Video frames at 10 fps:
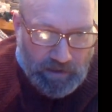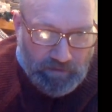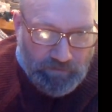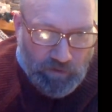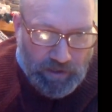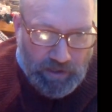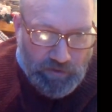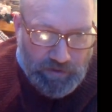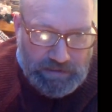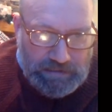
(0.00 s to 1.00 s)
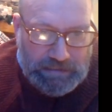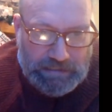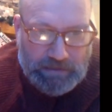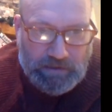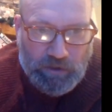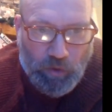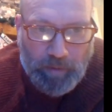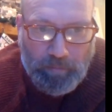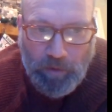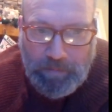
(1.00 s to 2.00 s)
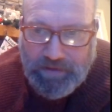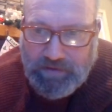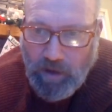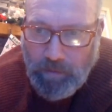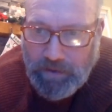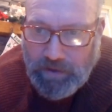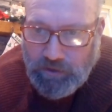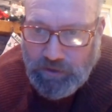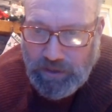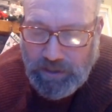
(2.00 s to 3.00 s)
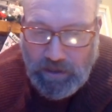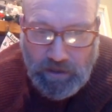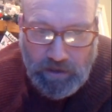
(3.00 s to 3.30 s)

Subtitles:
If you're interested in knowing more about this topic, you should